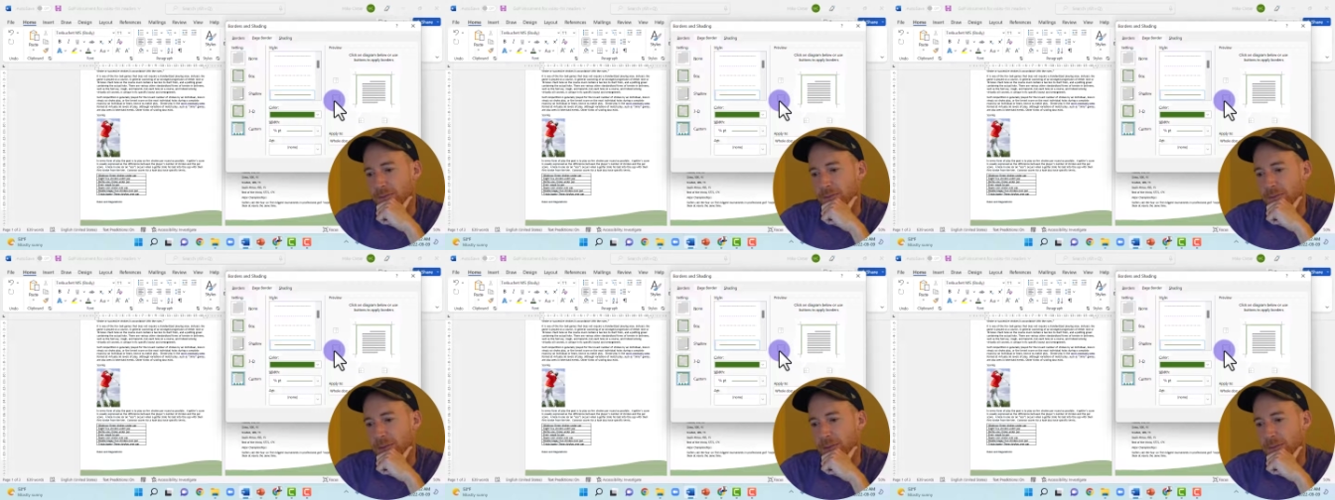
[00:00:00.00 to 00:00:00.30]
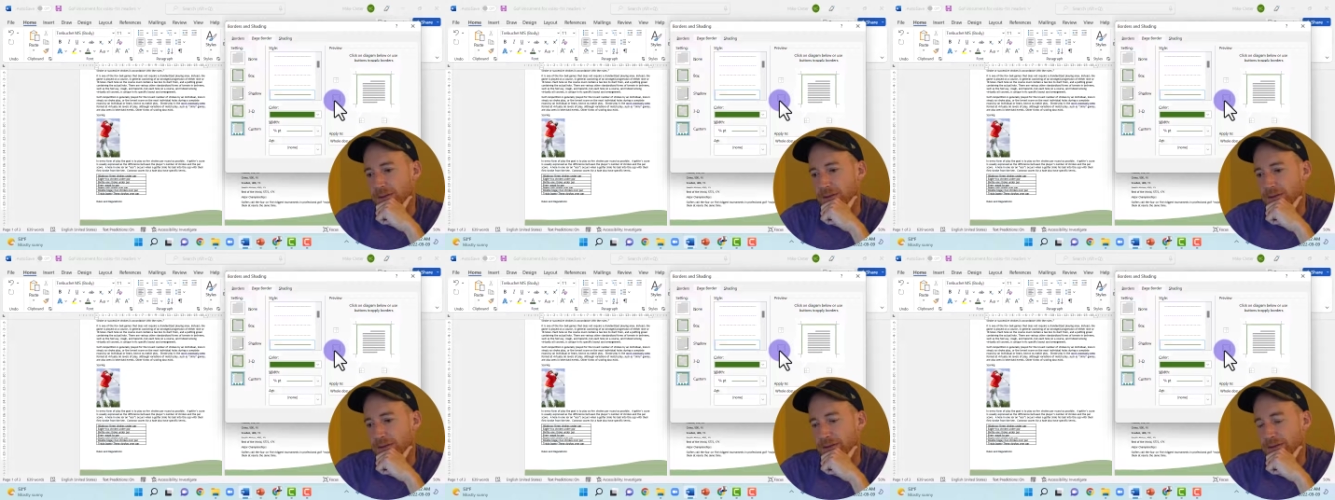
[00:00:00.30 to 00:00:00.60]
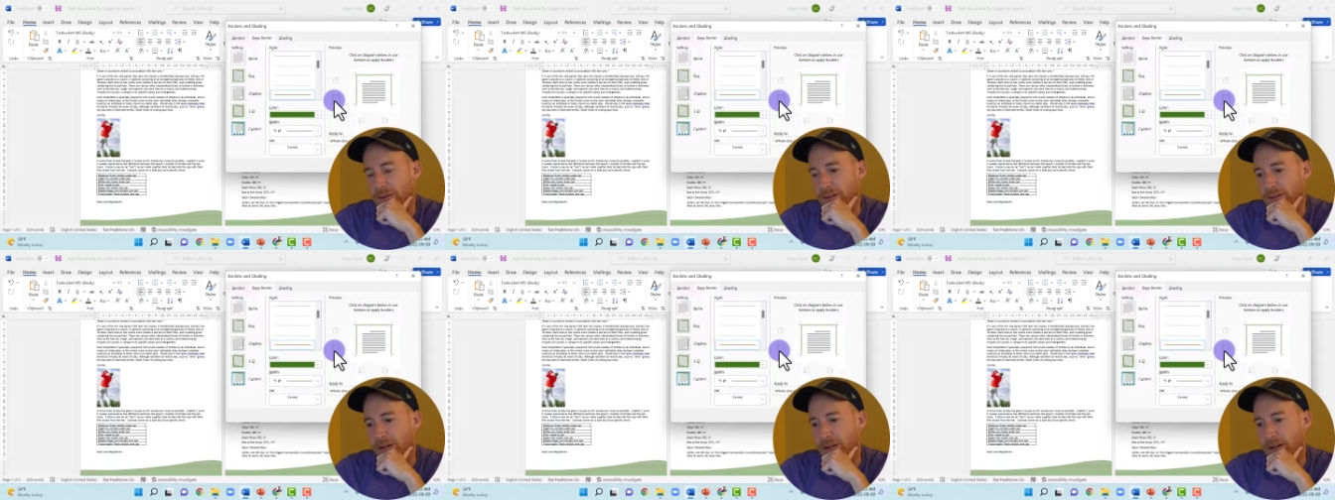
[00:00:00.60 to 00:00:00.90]
maybe
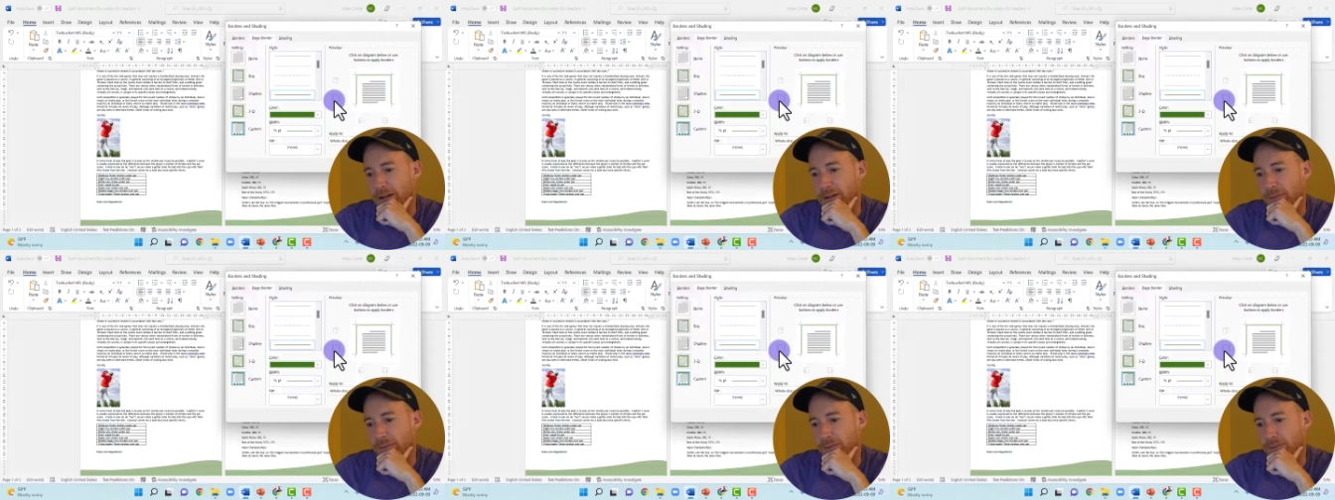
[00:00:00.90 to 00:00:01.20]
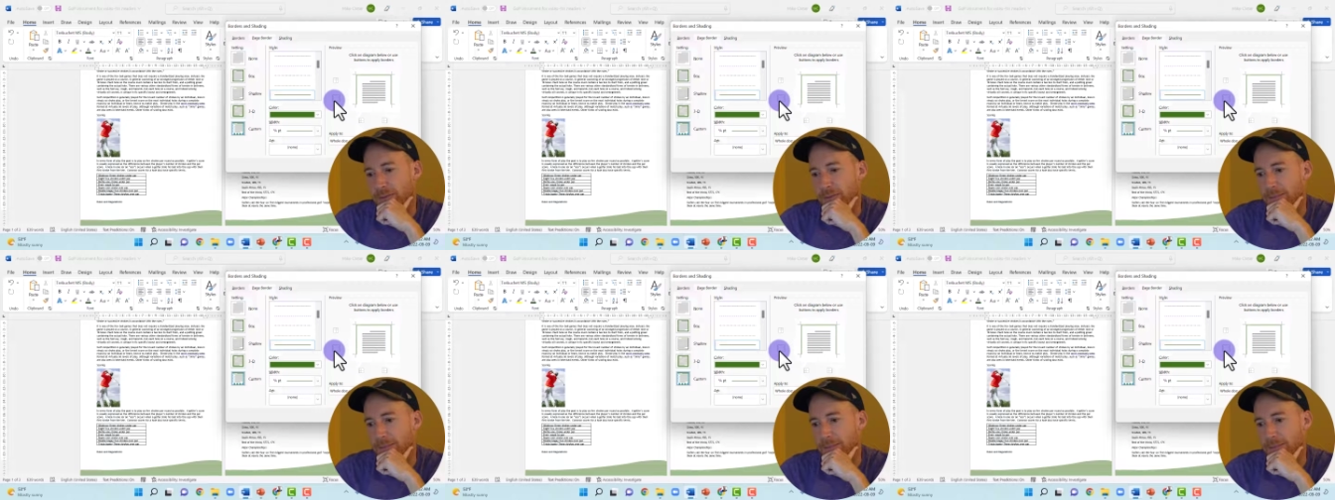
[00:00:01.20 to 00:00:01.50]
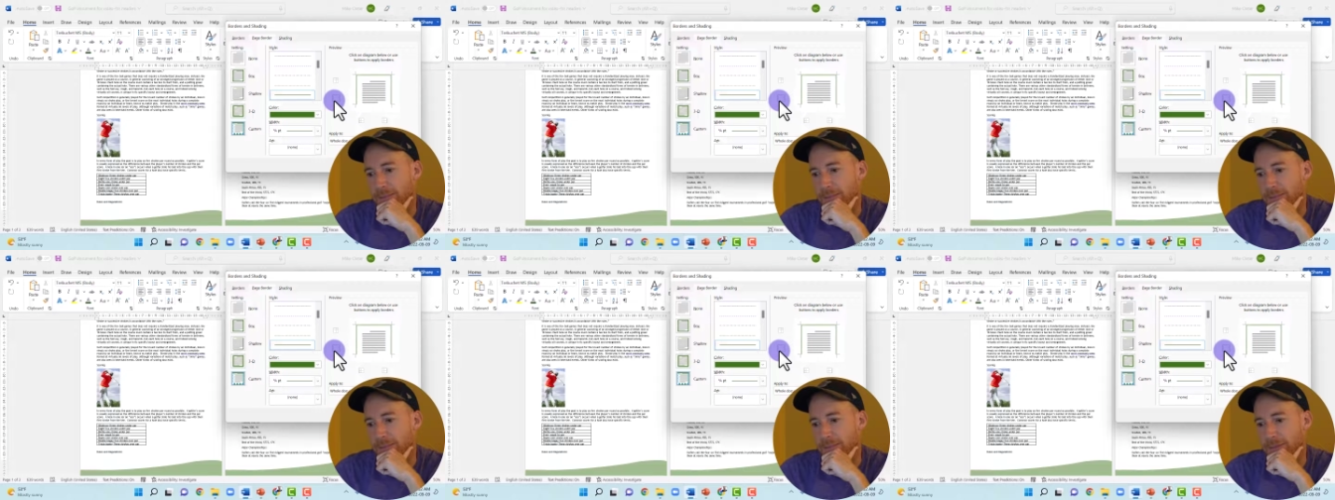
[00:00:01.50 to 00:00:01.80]
around the top.
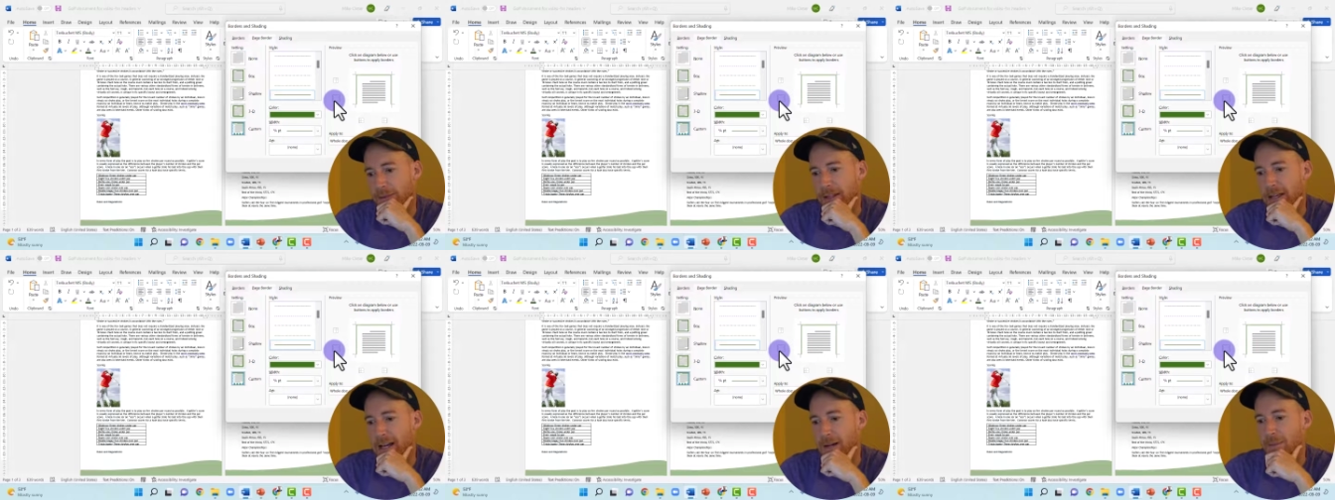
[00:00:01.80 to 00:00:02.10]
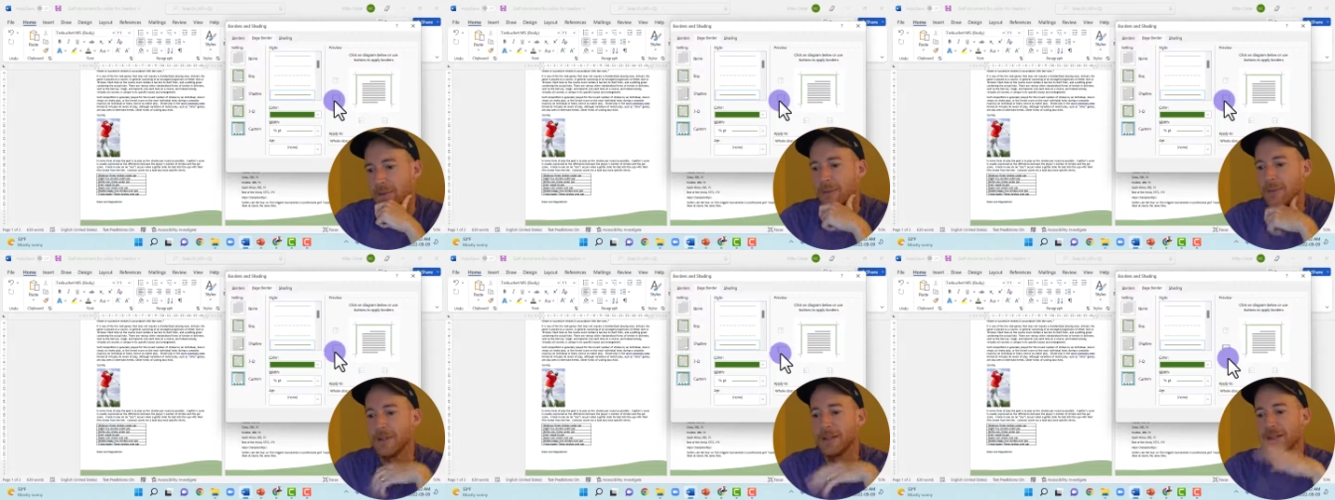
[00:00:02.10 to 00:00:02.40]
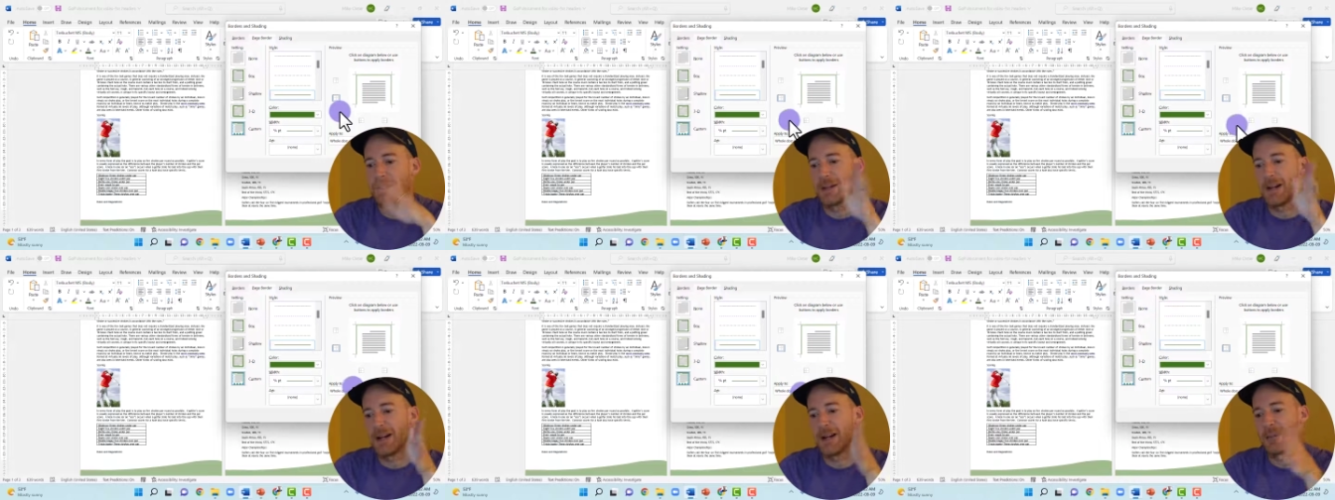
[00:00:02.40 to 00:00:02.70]
Yeah, maybe
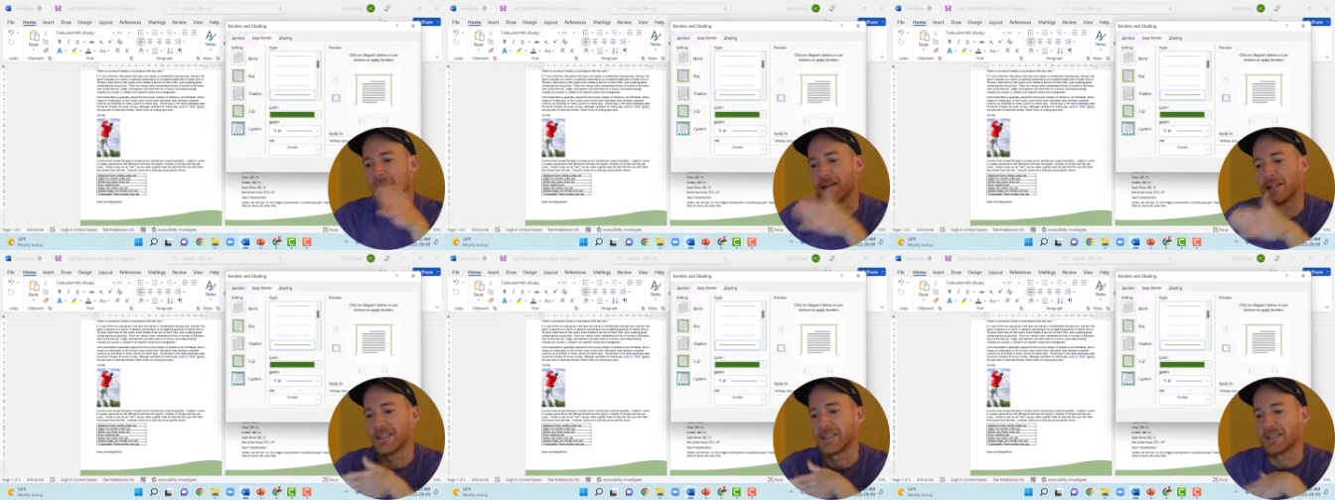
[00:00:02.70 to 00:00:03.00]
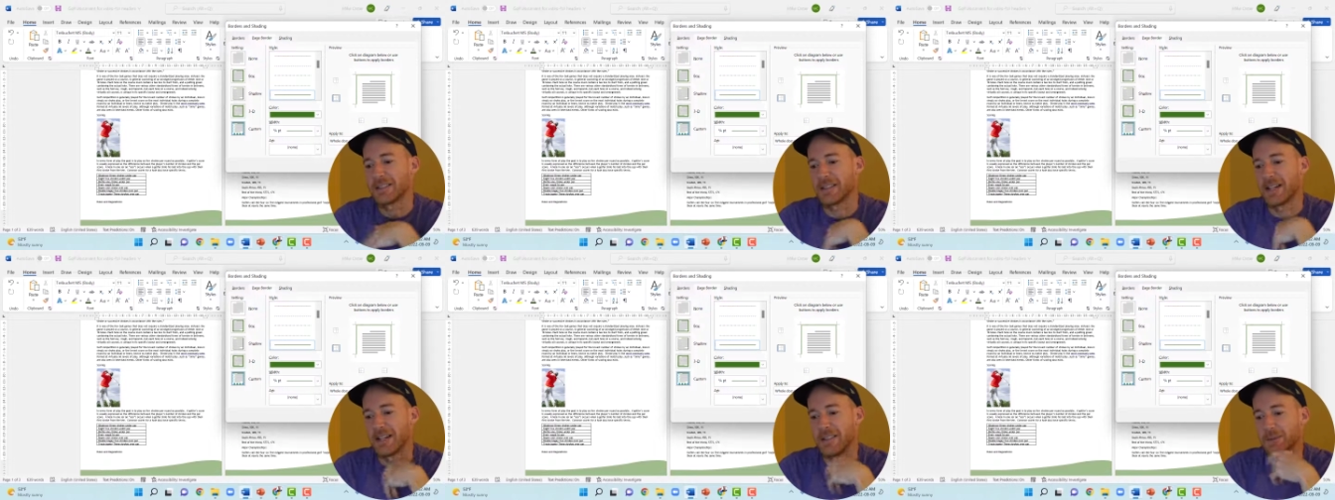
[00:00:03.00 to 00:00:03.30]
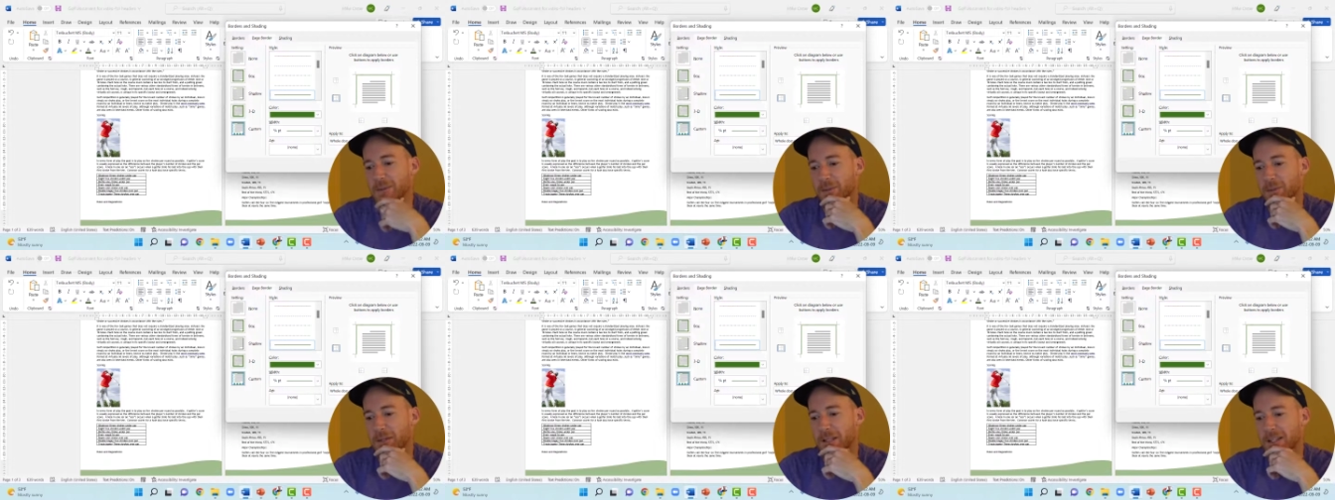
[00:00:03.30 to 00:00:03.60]
the top and the
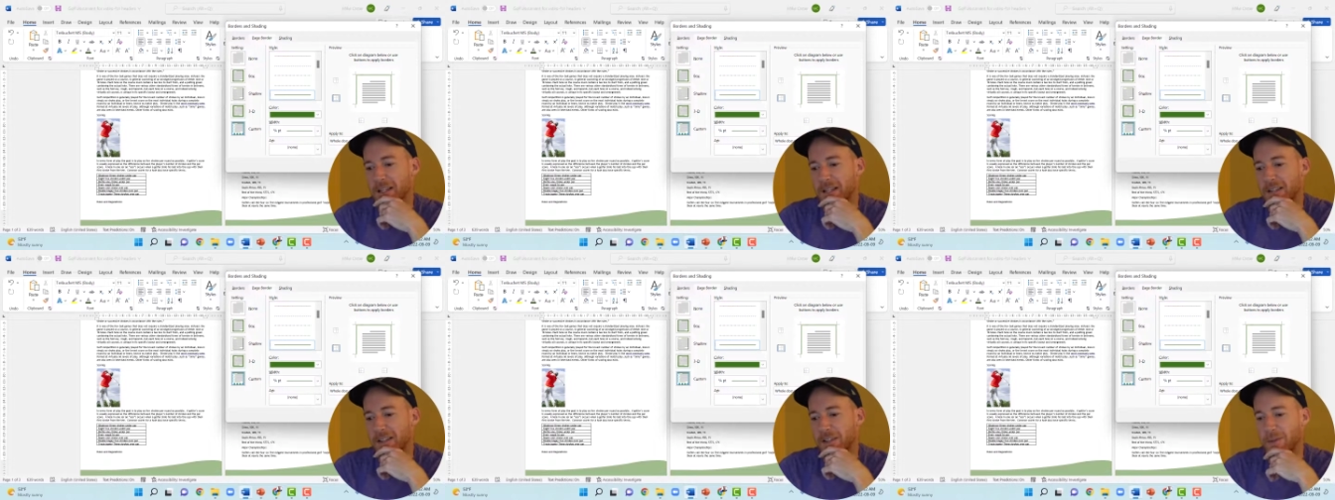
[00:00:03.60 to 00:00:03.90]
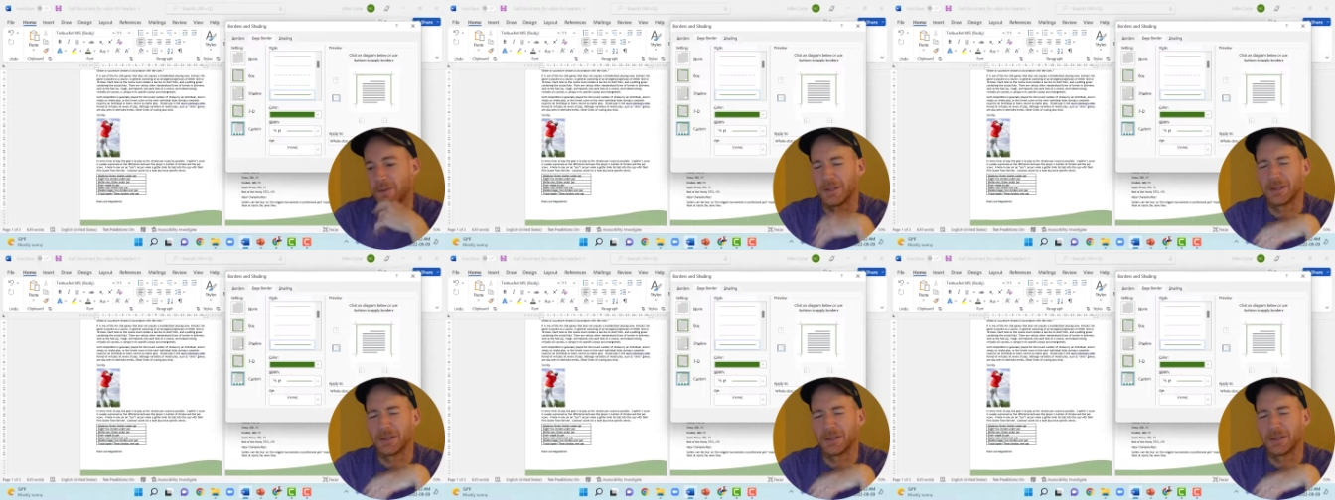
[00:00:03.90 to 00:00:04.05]
sides would be nice.